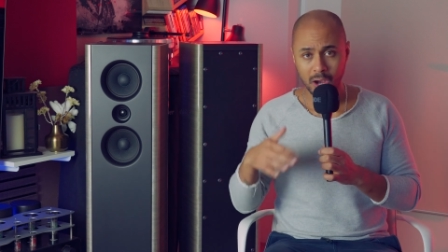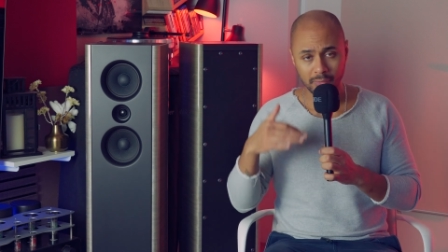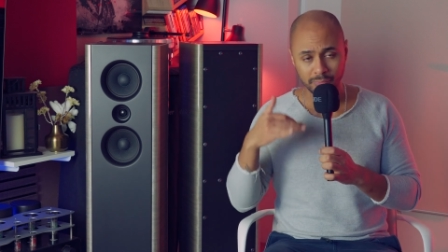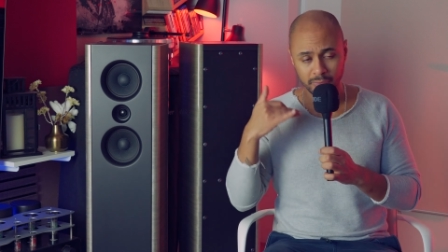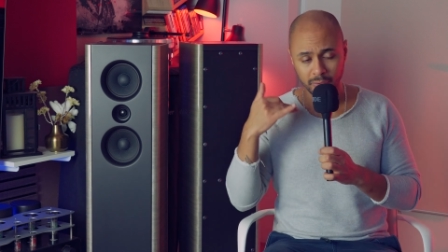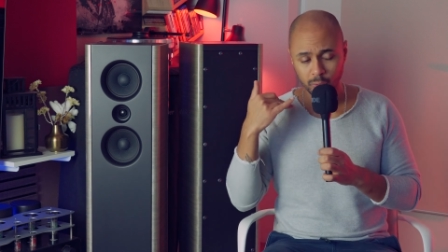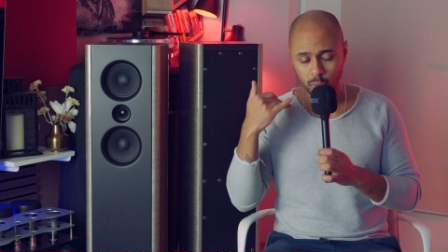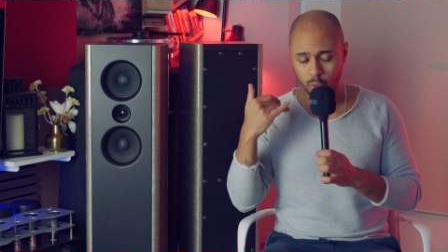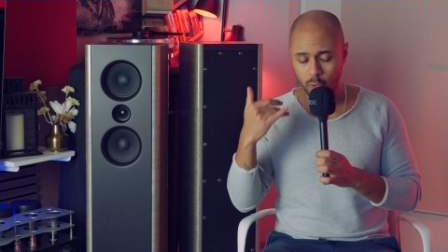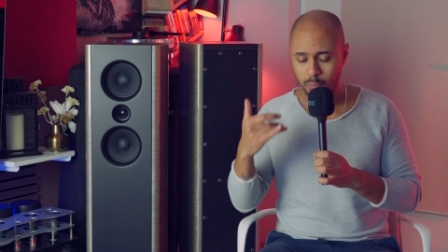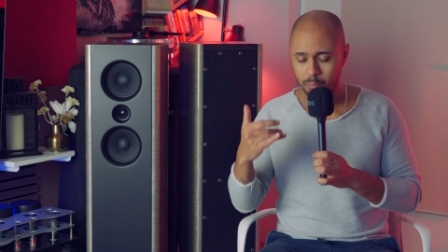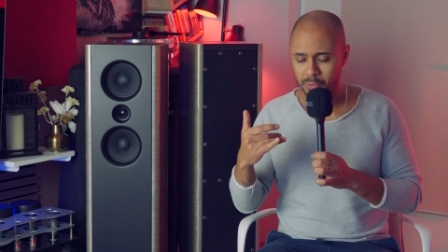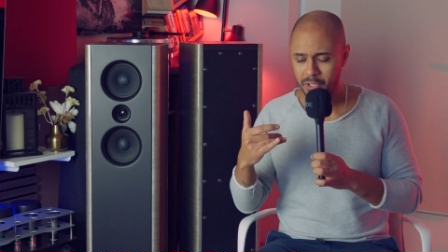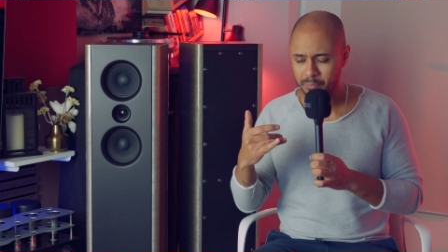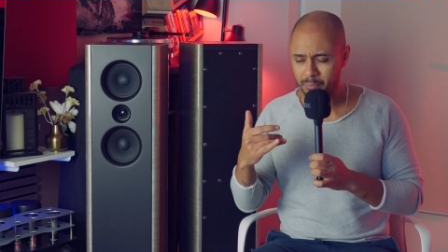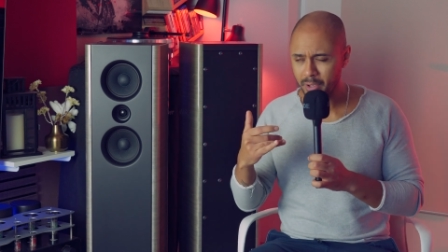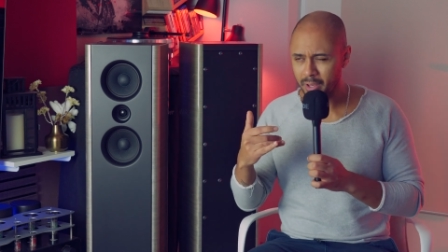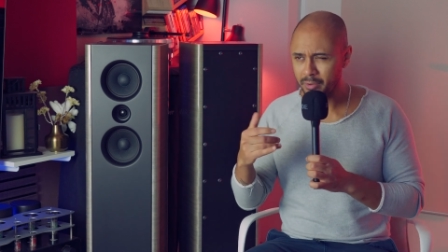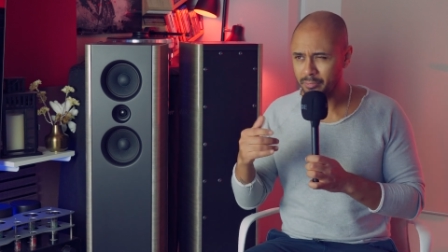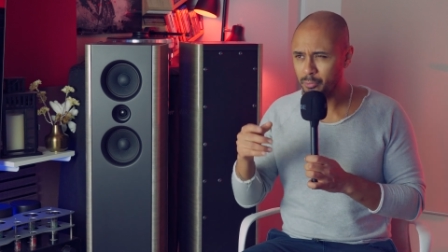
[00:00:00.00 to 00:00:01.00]
after to
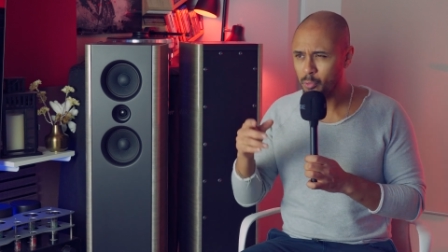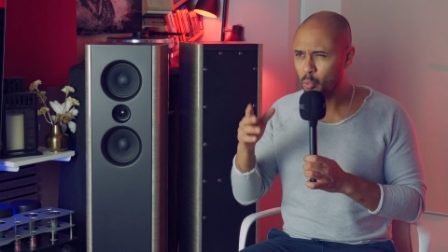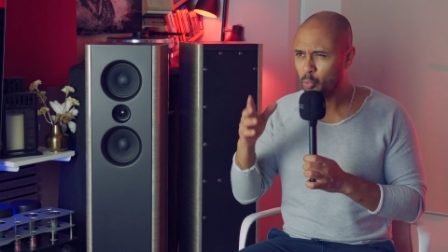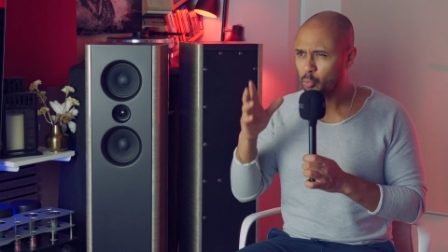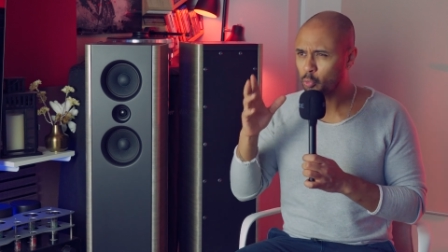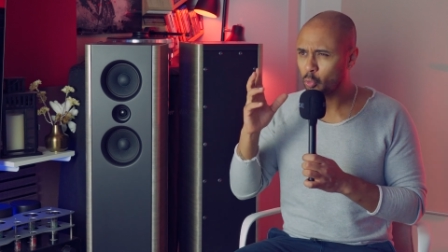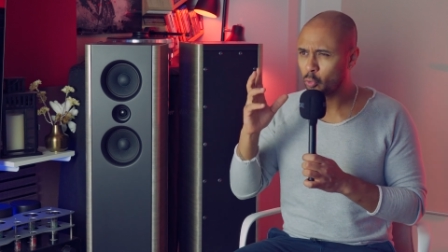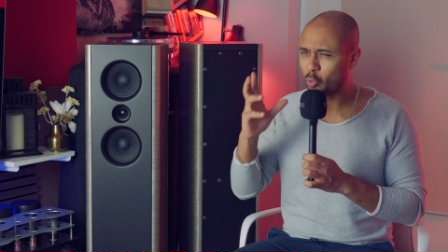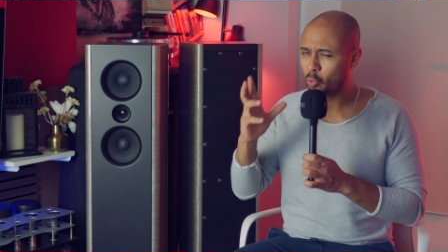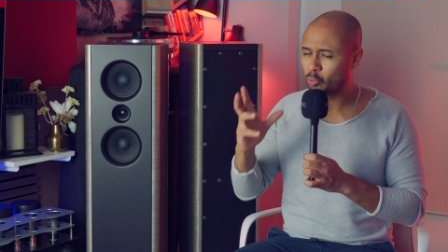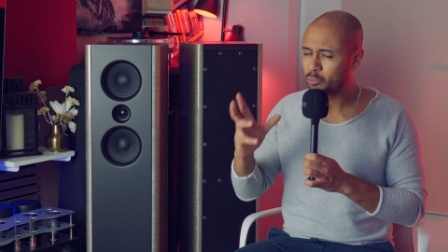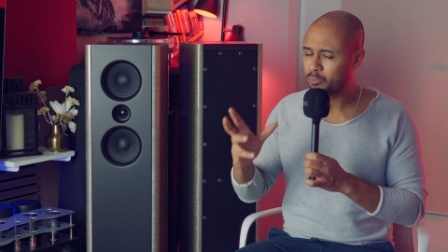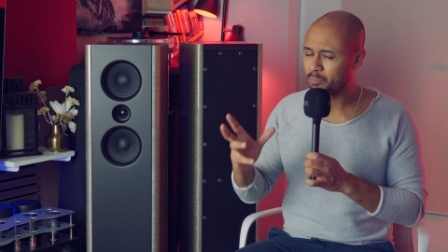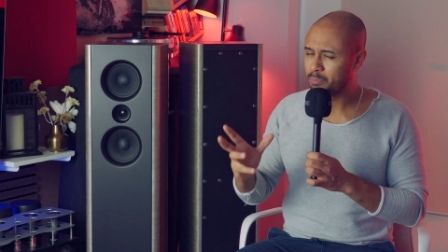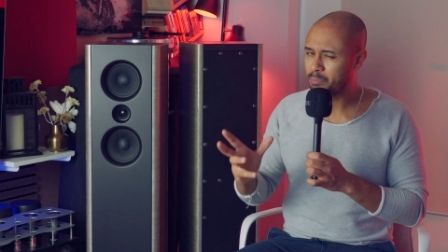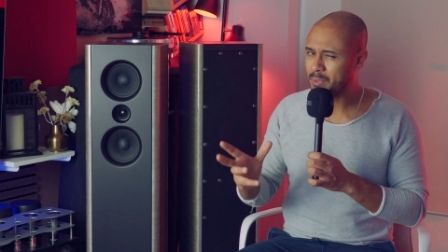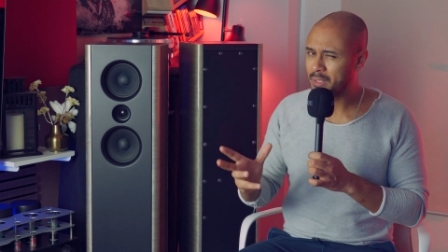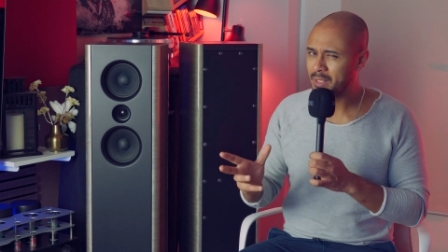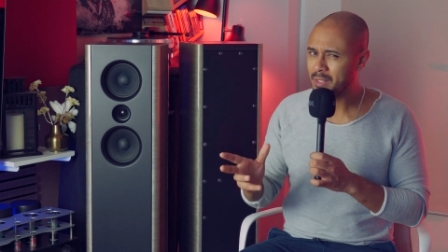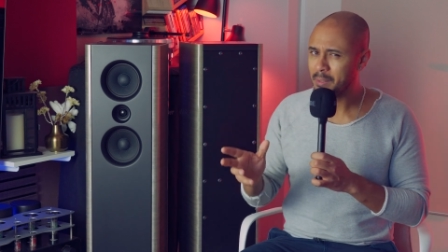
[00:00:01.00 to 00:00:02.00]
complete my review to not
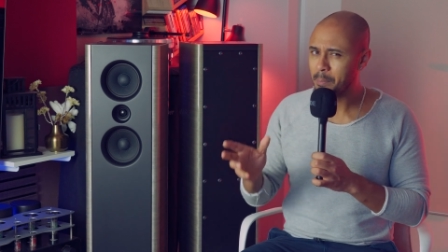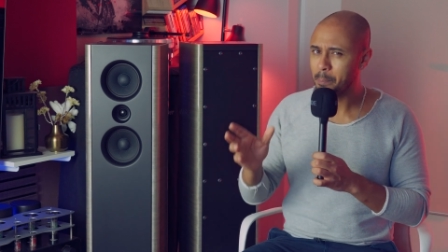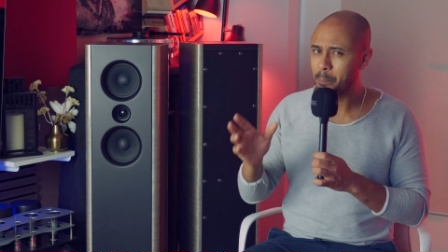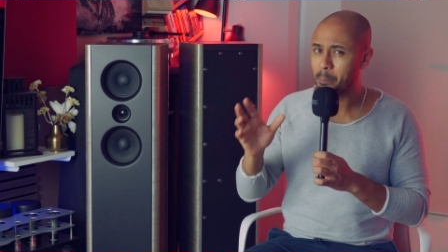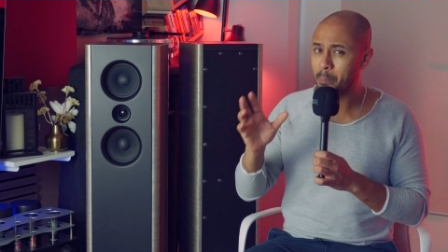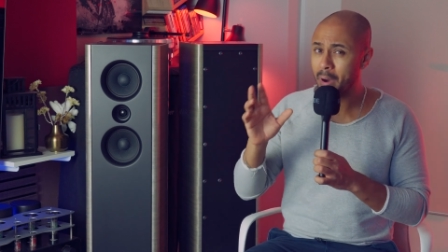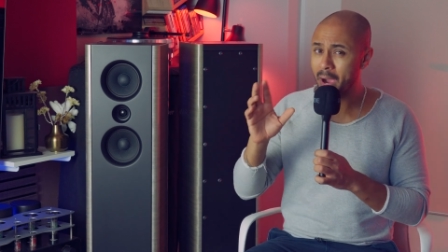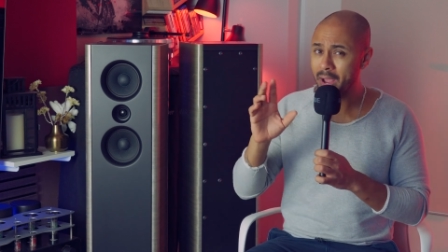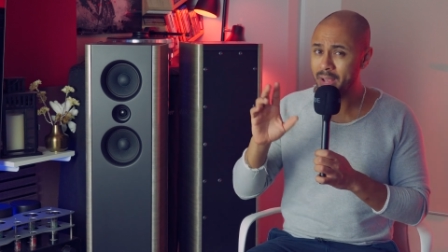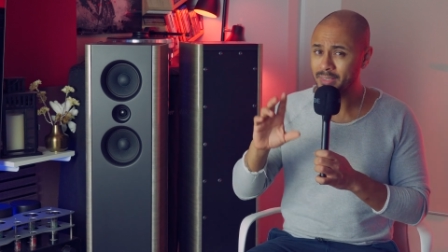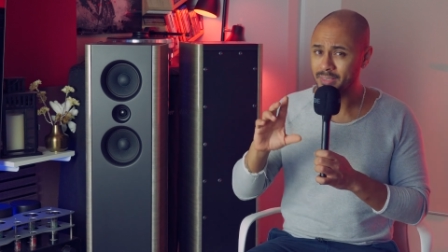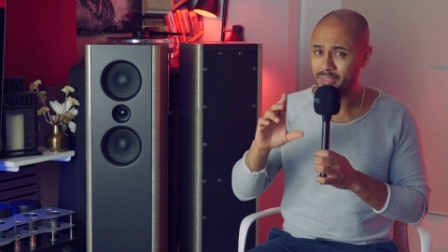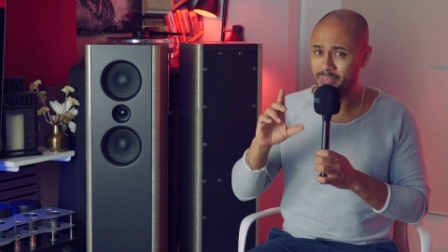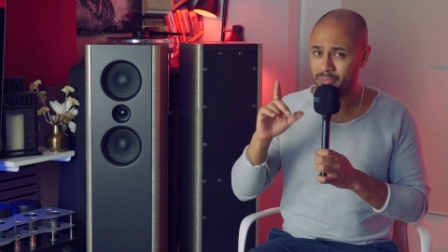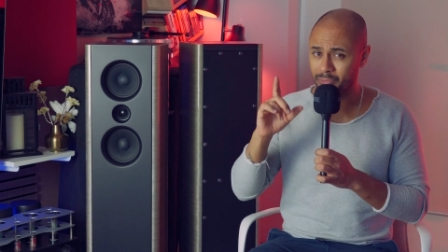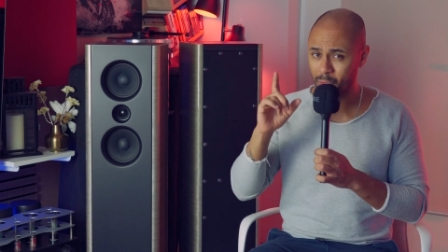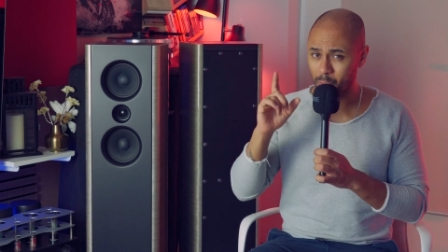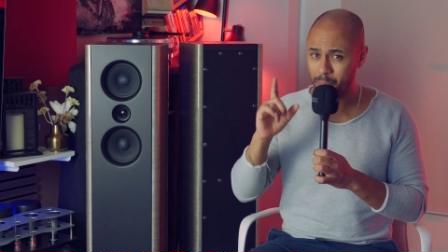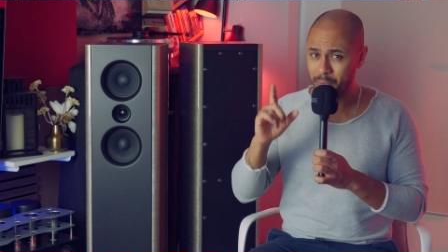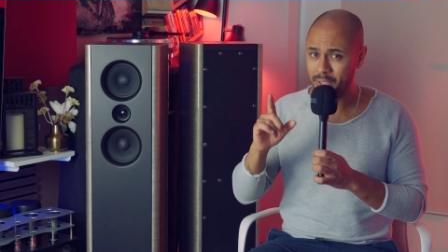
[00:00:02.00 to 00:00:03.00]
be
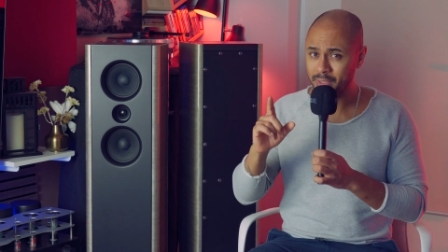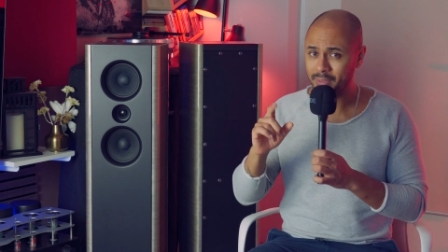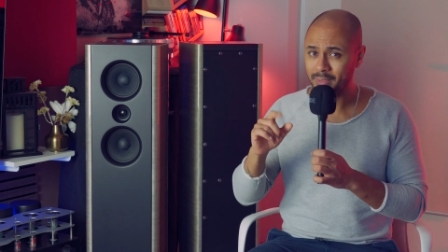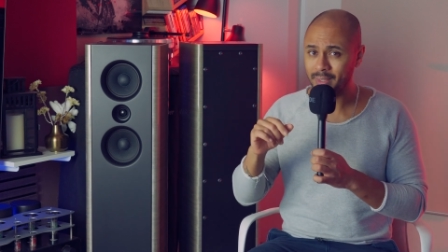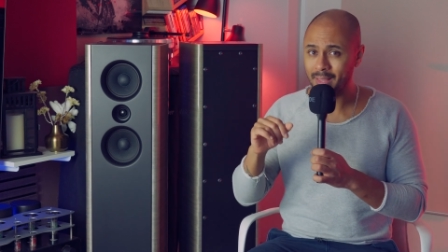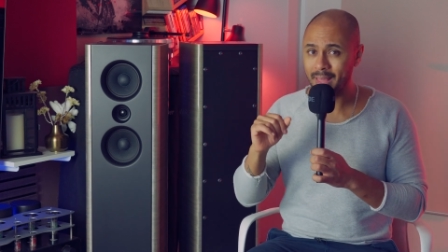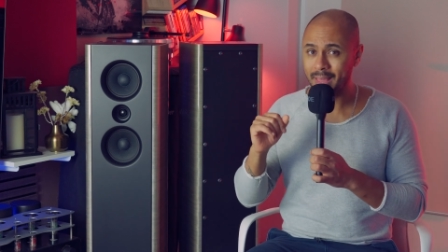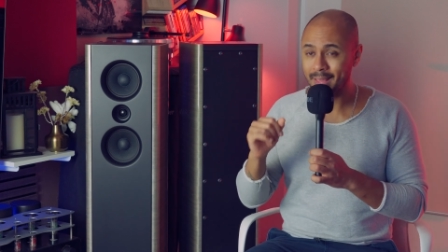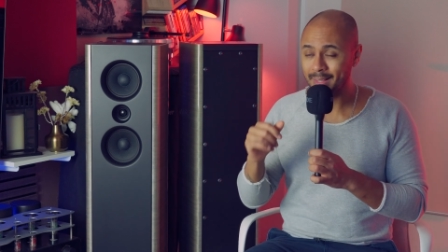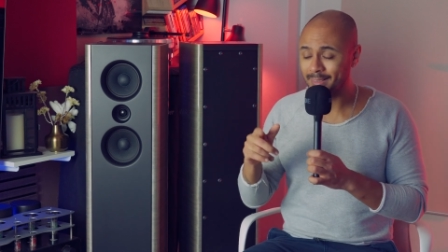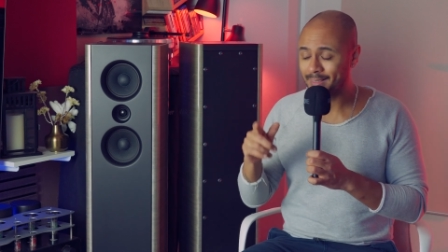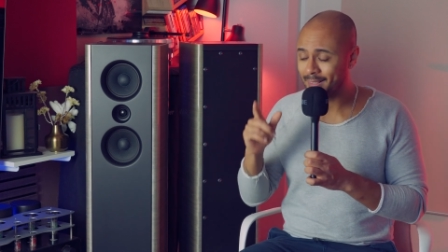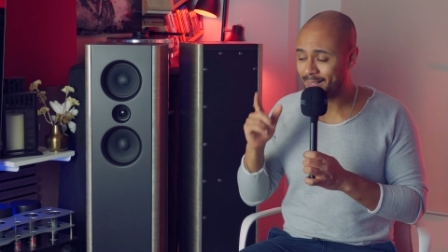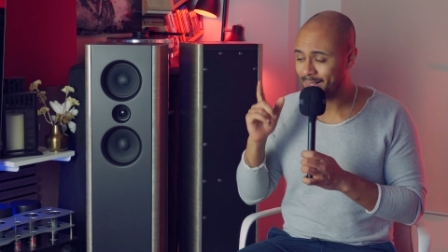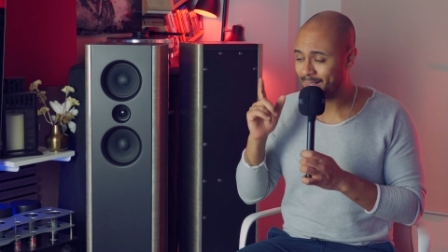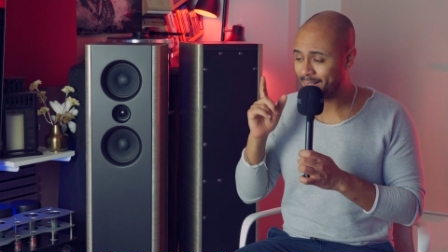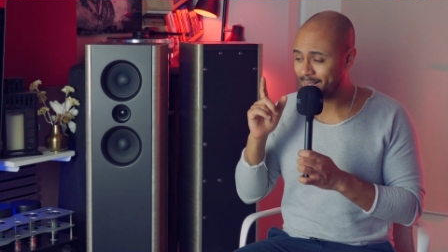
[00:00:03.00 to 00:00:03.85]
biased from it and